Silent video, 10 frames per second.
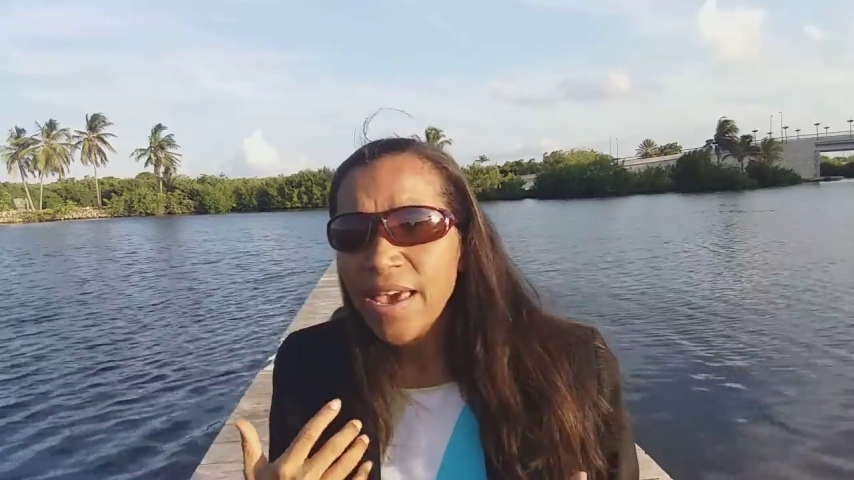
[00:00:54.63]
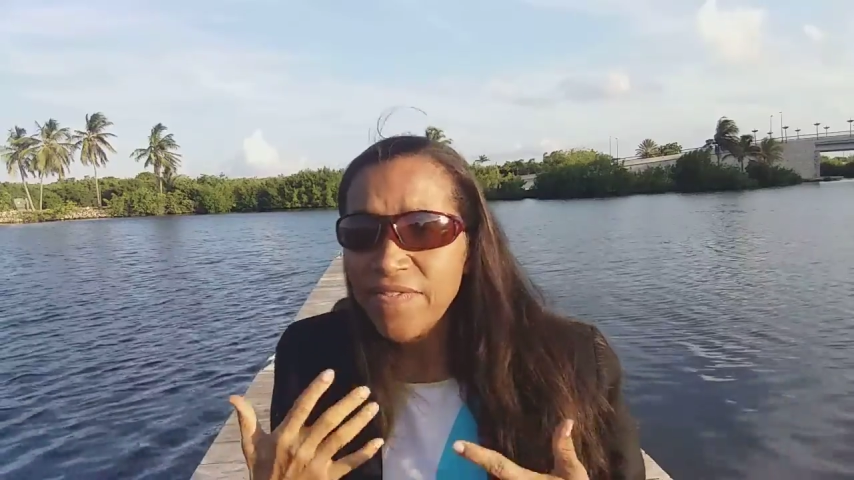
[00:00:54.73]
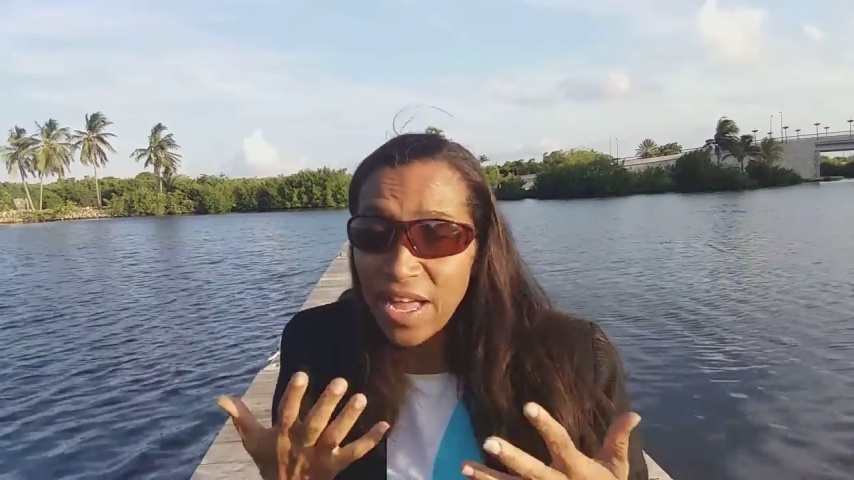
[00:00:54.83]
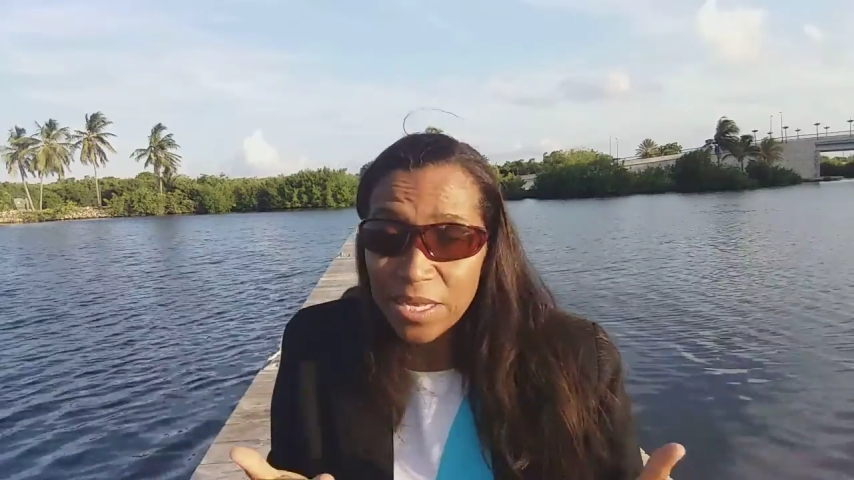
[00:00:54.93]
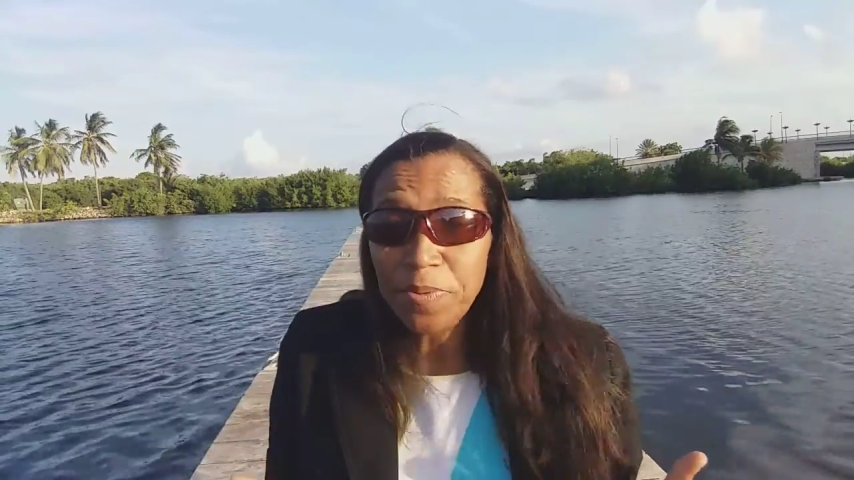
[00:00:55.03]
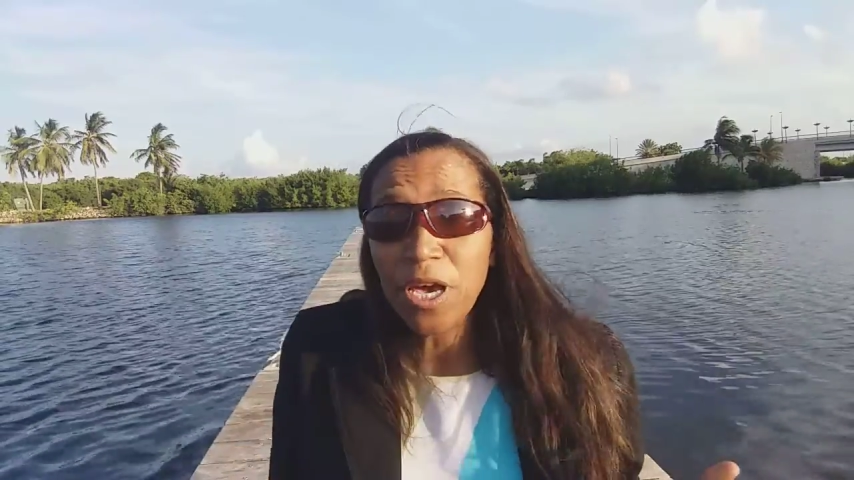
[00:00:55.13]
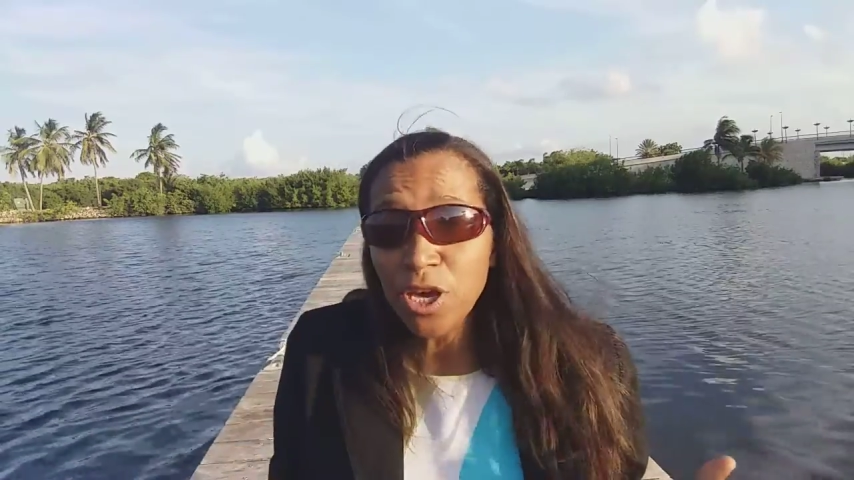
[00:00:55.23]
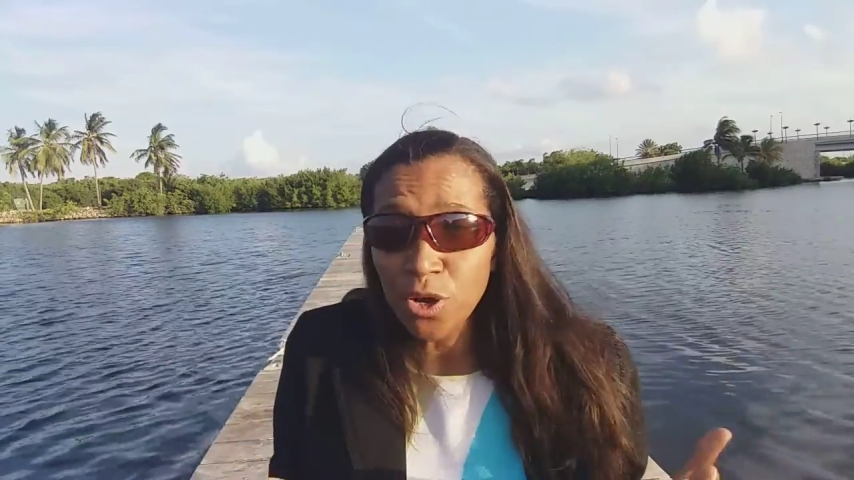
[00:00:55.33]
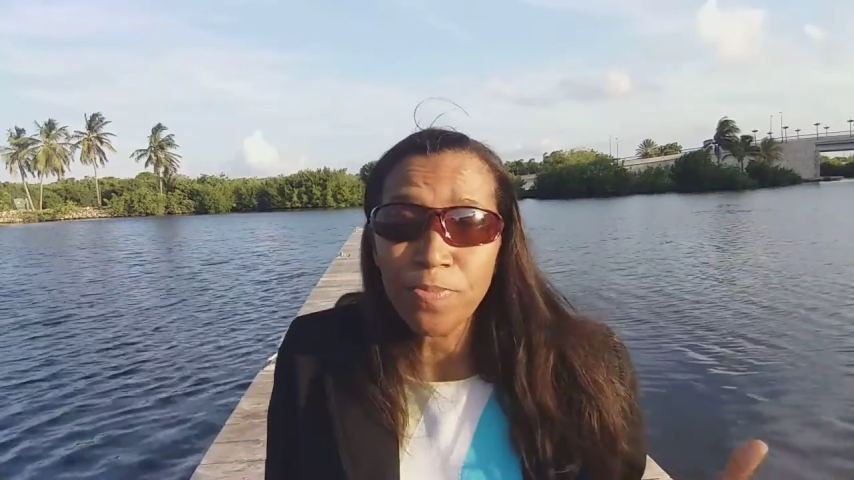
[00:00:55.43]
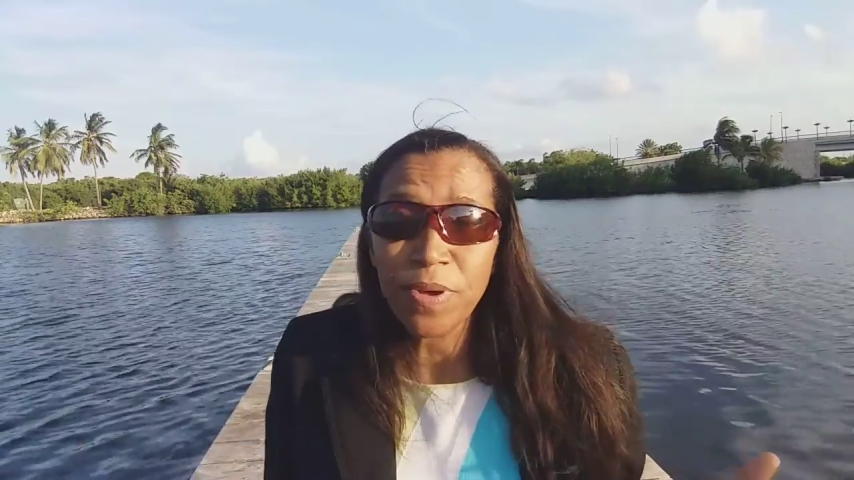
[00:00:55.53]
if that's
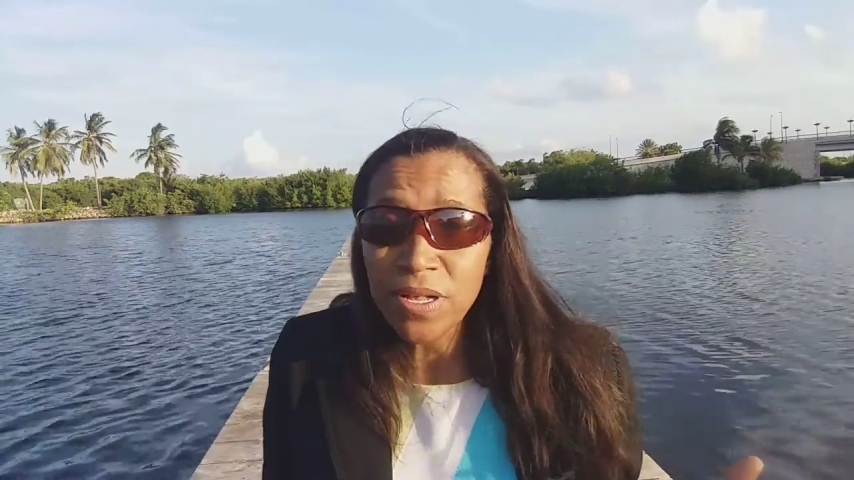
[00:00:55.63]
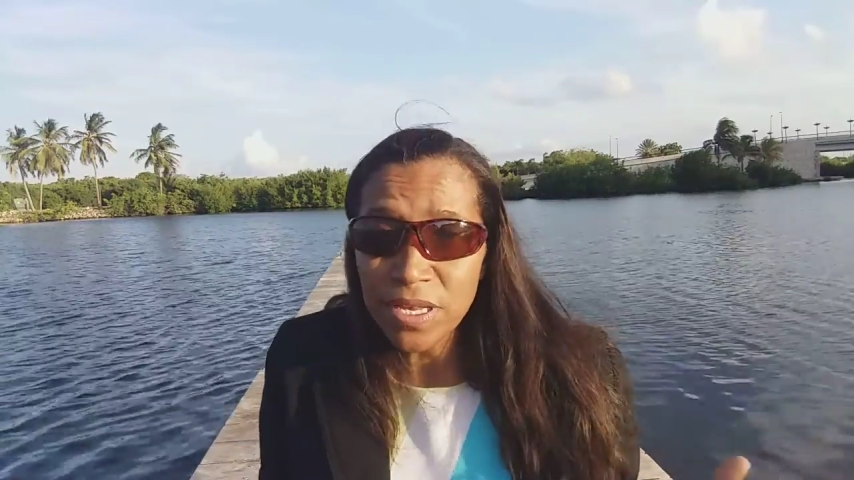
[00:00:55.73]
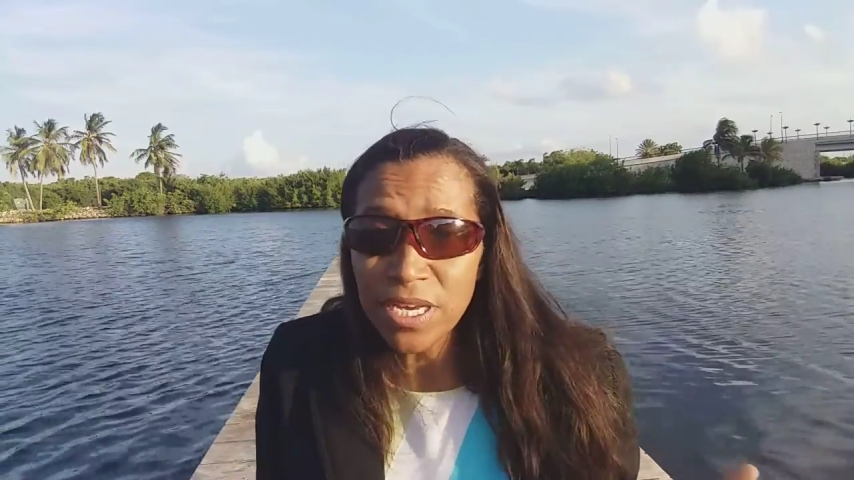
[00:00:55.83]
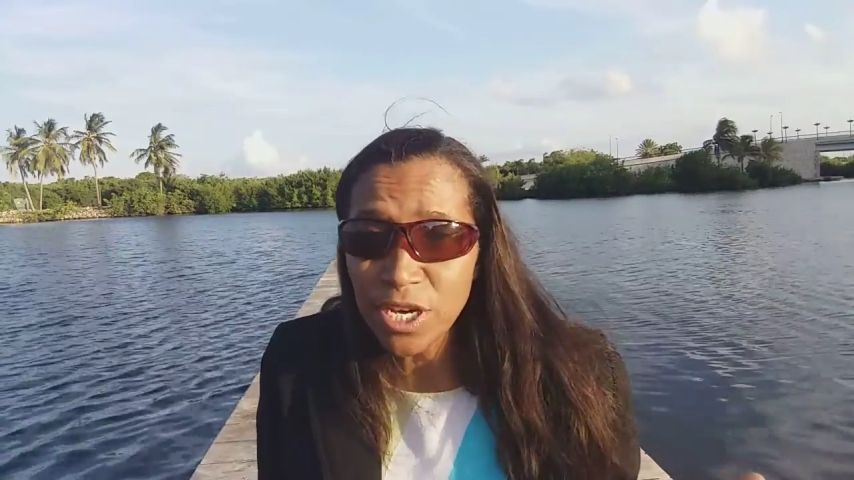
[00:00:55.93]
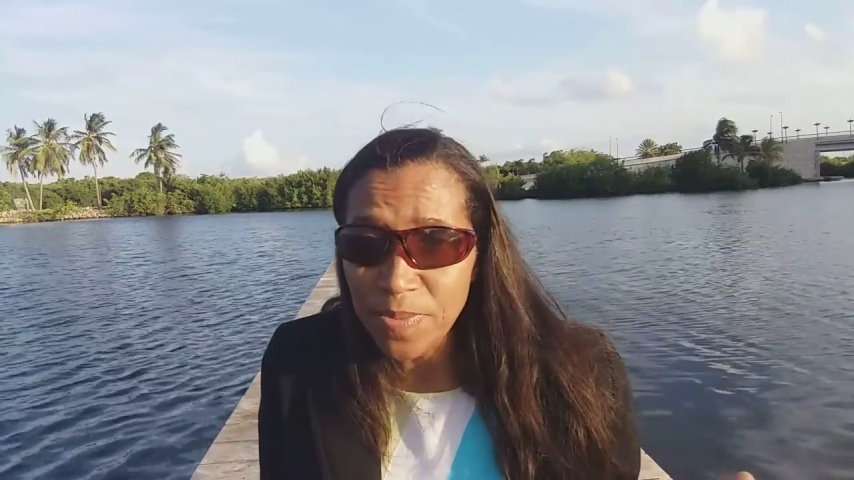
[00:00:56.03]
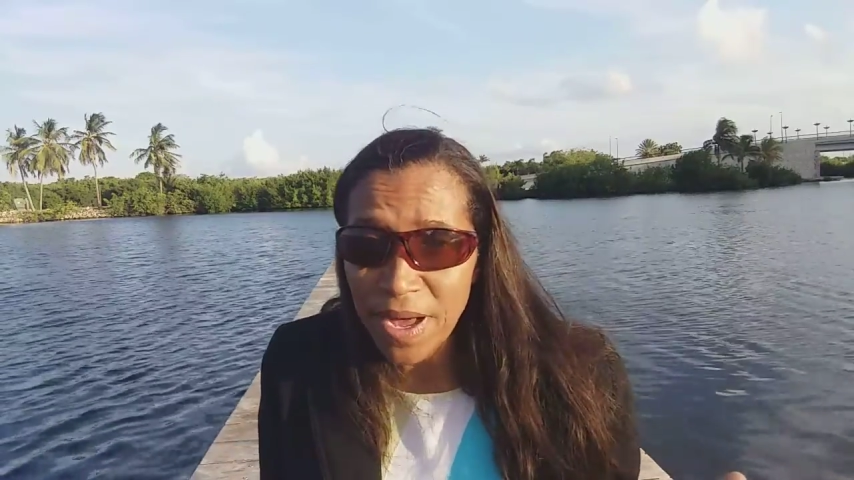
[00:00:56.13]
paying your bills each